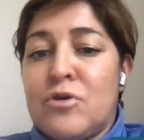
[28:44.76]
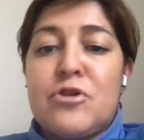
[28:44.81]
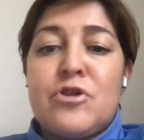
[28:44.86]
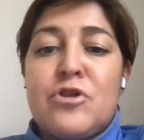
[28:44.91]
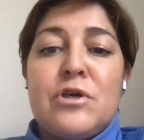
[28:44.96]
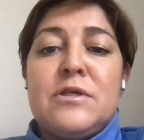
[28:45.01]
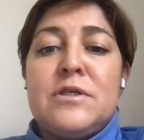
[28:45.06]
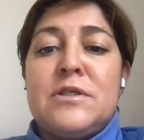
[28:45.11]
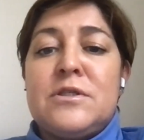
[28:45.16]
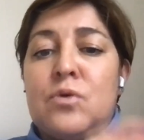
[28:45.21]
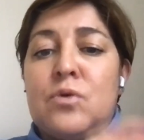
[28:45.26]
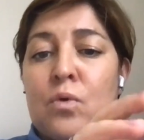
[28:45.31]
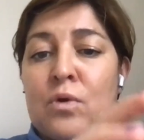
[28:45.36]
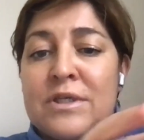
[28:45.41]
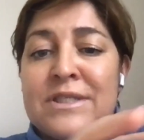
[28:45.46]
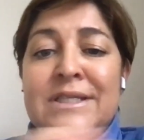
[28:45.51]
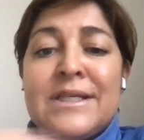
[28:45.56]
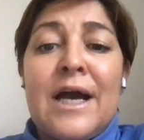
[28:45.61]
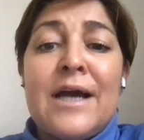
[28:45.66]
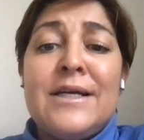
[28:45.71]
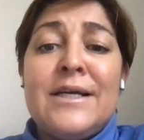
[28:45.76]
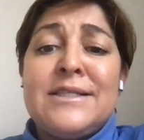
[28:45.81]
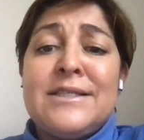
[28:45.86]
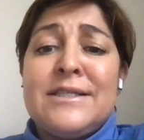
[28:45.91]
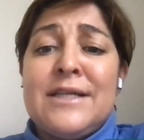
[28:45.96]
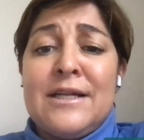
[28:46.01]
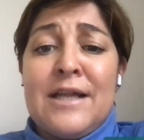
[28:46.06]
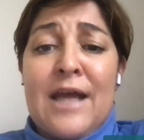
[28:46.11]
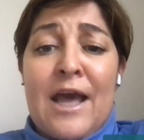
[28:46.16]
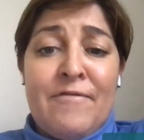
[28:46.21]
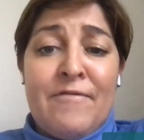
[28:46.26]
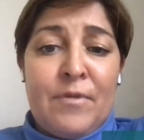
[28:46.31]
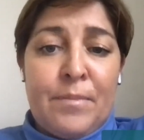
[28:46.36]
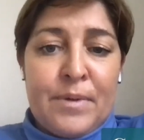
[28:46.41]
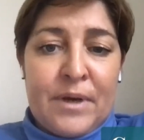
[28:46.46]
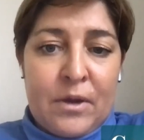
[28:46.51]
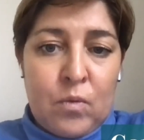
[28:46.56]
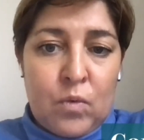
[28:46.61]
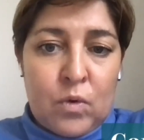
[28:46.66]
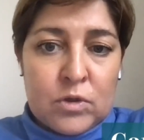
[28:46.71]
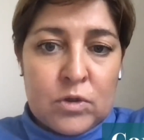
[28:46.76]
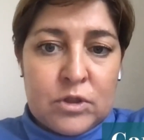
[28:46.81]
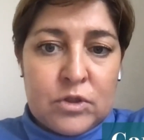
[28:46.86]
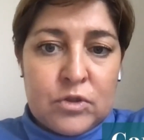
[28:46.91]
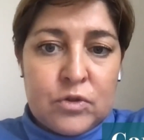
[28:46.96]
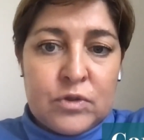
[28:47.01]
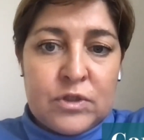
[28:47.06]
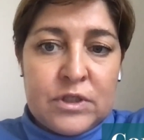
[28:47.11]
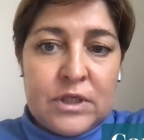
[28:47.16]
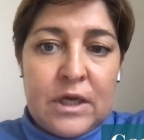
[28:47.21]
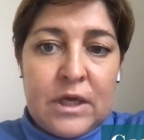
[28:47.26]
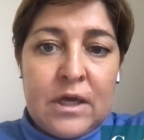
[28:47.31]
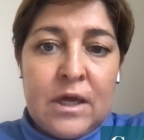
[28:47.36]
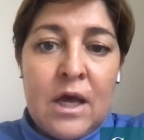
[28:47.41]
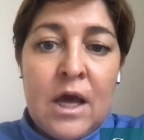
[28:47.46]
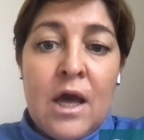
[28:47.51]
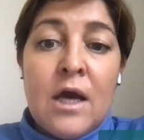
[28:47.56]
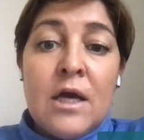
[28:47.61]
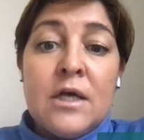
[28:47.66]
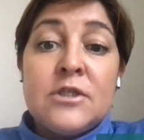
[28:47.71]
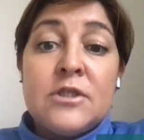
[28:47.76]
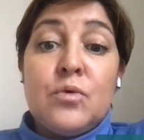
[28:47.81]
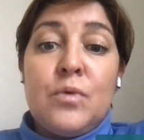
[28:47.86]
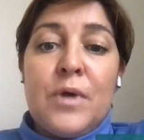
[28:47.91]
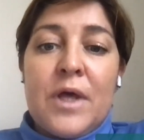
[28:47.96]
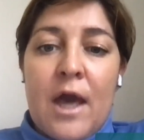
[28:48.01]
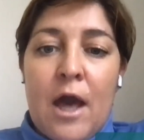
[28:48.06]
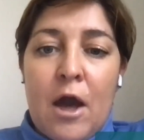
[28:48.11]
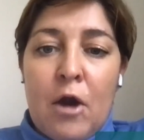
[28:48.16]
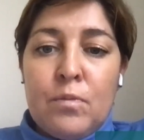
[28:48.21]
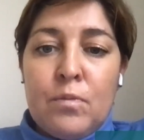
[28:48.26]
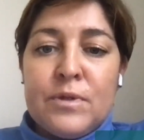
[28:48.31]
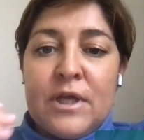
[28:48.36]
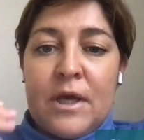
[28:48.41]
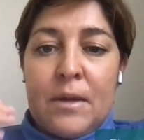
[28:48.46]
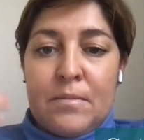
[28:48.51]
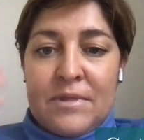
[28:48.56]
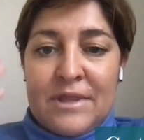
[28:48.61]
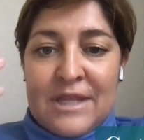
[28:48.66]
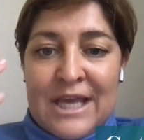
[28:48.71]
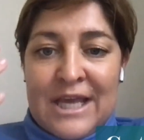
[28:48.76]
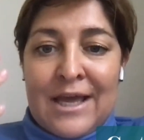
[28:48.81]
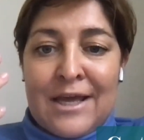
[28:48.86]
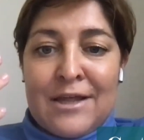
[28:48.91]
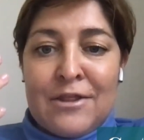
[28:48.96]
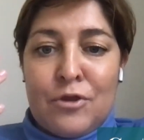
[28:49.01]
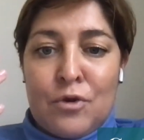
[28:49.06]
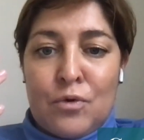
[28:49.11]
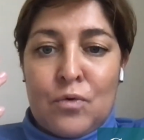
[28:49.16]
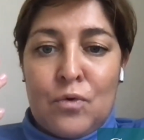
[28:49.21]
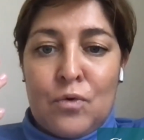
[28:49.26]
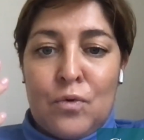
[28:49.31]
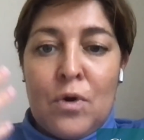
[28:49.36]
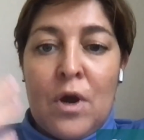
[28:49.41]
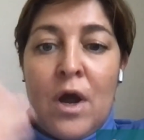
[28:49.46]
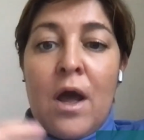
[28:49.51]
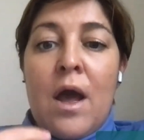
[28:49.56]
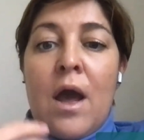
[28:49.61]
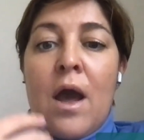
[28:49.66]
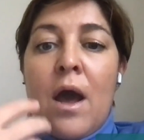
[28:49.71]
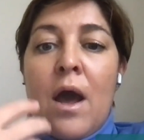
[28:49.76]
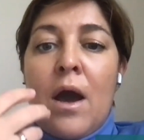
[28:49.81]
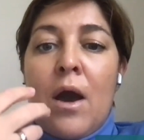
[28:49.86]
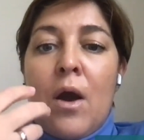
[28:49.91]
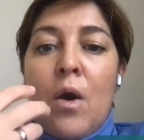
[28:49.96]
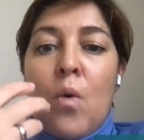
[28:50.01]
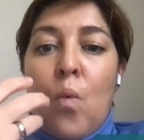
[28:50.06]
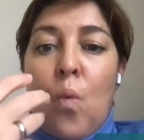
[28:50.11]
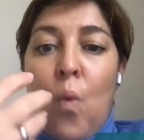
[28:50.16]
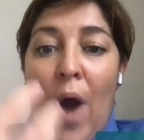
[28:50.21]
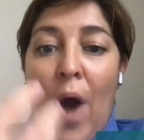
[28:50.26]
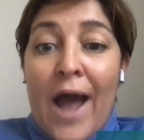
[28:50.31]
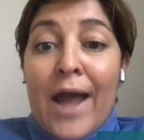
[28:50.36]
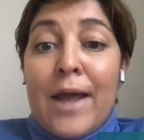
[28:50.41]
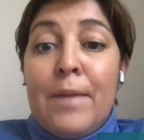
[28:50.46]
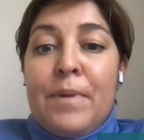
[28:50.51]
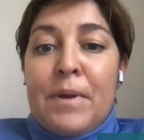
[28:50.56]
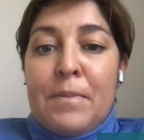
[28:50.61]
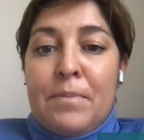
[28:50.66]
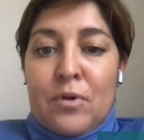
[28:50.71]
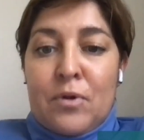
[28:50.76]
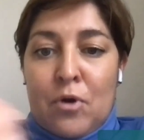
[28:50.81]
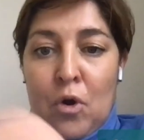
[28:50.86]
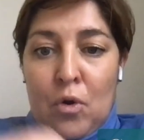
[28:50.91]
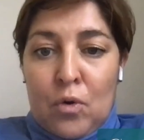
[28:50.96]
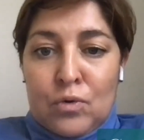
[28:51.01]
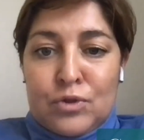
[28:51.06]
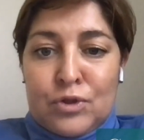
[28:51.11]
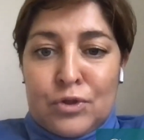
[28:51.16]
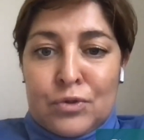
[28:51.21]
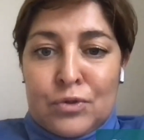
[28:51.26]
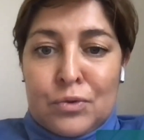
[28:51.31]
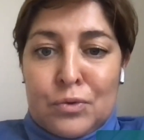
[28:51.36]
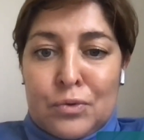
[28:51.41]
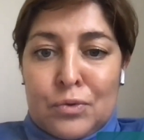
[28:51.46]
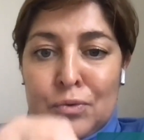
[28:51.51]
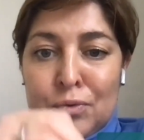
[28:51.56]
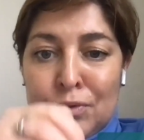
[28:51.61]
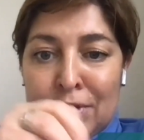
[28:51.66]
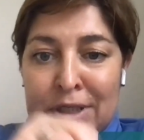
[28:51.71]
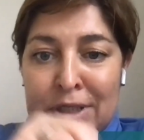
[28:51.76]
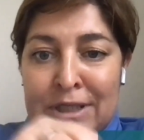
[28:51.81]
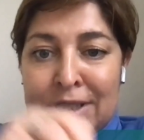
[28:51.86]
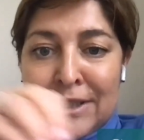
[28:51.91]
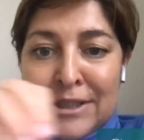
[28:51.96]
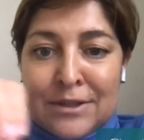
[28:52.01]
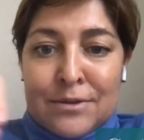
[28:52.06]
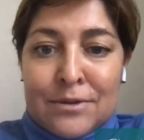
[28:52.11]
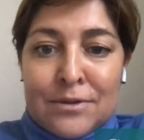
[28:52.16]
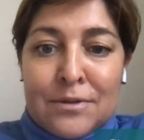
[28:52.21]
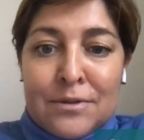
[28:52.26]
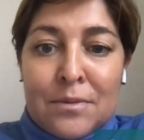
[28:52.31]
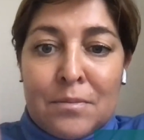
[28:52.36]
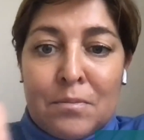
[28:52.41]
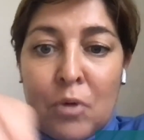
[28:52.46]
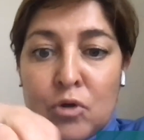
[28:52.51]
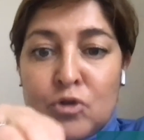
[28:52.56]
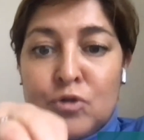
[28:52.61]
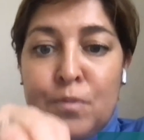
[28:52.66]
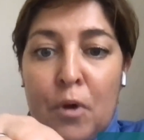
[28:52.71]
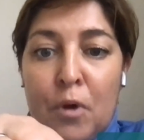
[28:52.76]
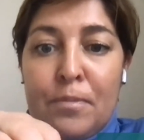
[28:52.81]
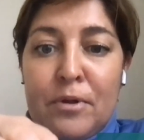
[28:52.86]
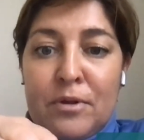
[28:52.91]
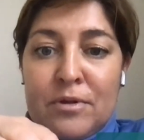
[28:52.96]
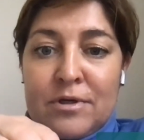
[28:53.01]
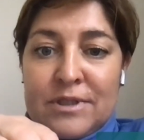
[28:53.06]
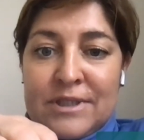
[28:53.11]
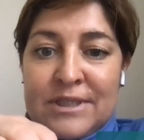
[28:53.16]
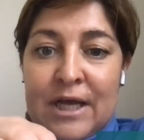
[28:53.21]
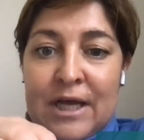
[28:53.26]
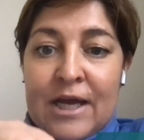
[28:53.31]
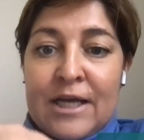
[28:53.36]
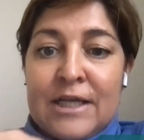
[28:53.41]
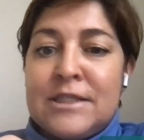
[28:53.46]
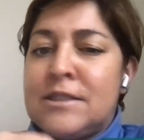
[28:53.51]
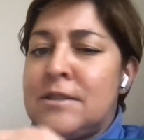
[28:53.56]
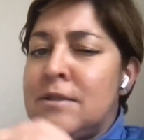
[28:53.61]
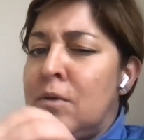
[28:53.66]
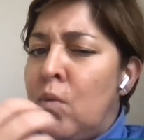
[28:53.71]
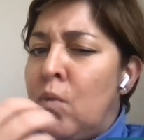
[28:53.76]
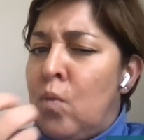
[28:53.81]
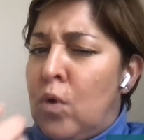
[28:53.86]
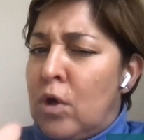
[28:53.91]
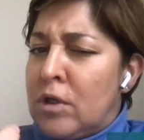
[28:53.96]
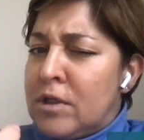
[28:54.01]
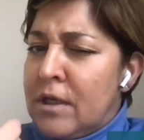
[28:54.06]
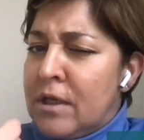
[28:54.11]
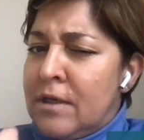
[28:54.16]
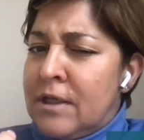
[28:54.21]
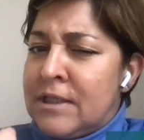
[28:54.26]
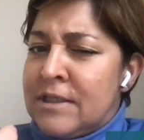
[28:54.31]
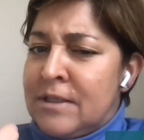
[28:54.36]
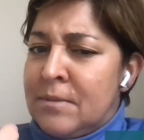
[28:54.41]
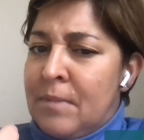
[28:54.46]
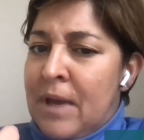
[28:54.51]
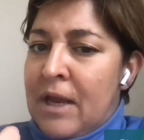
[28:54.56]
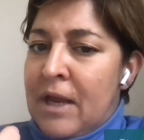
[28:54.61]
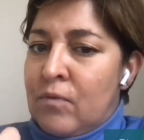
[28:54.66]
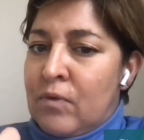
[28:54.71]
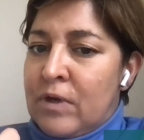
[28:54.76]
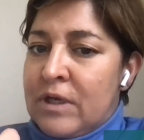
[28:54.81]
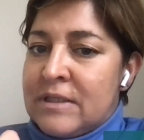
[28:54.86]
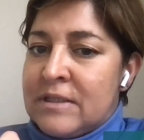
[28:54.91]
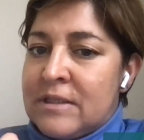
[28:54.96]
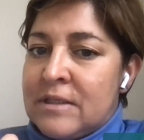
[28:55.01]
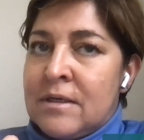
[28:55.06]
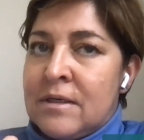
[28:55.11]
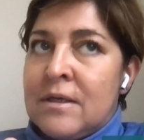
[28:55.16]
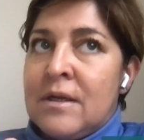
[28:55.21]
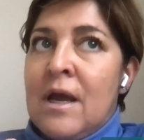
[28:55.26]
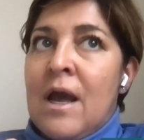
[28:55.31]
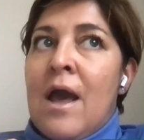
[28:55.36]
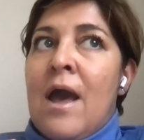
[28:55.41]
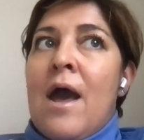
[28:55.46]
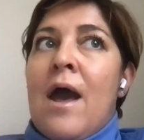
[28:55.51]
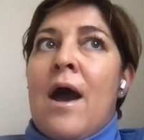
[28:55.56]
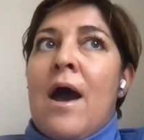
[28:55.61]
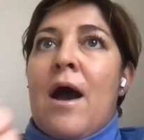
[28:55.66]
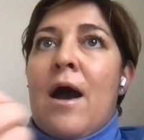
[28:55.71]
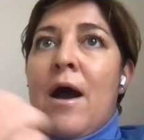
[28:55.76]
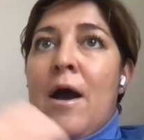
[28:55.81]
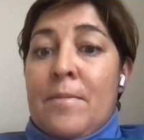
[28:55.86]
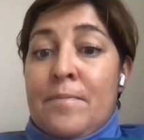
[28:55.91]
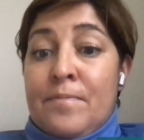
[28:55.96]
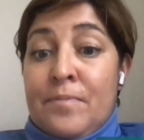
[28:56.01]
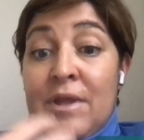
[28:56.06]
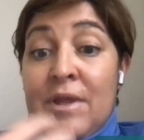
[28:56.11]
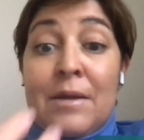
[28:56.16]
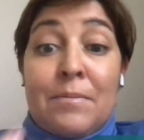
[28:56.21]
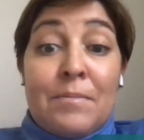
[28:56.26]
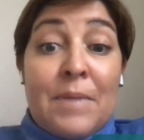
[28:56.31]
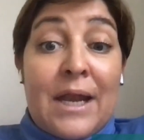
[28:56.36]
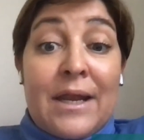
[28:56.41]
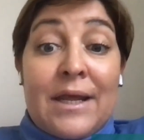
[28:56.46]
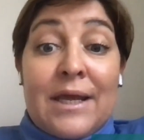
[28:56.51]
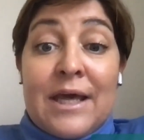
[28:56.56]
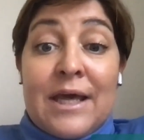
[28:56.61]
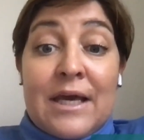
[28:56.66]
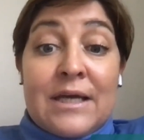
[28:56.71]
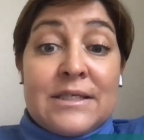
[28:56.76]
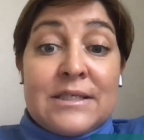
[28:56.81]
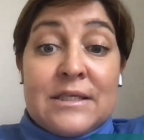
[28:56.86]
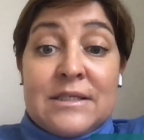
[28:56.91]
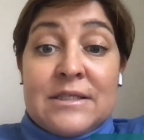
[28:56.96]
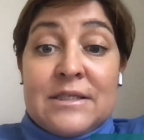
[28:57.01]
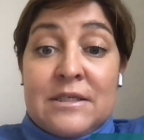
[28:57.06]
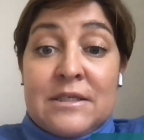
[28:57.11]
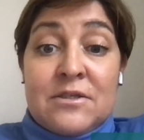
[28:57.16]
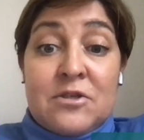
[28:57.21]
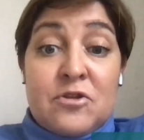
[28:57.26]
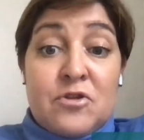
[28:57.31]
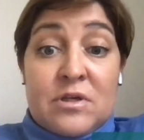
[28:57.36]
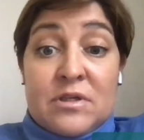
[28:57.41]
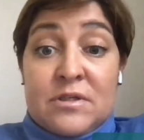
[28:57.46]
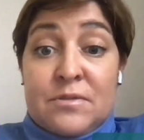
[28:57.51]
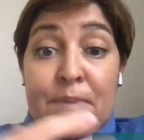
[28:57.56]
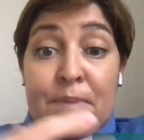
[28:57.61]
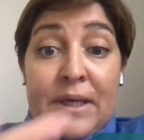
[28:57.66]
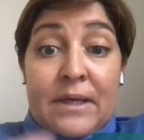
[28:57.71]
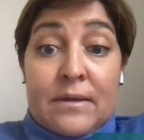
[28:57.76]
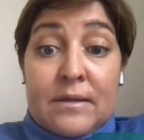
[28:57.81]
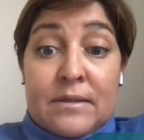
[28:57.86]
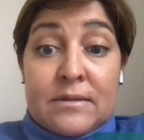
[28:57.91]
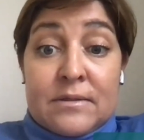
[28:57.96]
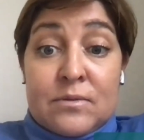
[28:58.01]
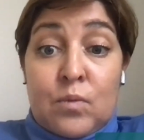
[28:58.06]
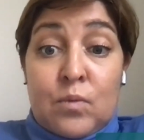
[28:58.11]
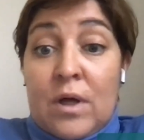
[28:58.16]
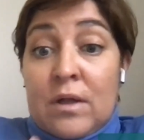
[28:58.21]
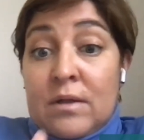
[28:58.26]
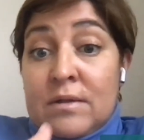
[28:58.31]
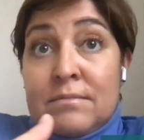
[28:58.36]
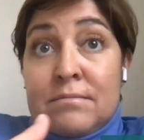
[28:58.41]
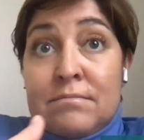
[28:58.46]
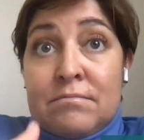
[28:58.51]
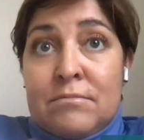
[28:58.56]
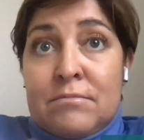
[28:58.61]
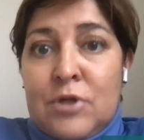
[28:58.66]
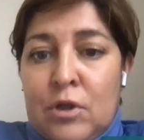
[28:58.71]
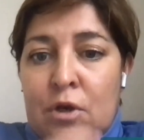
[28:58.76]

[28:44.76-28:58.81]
churches or sites that everybody wants to see. So we help them think through why people go to these most popular sites. What is the main reason? In many cases, it's just because, well,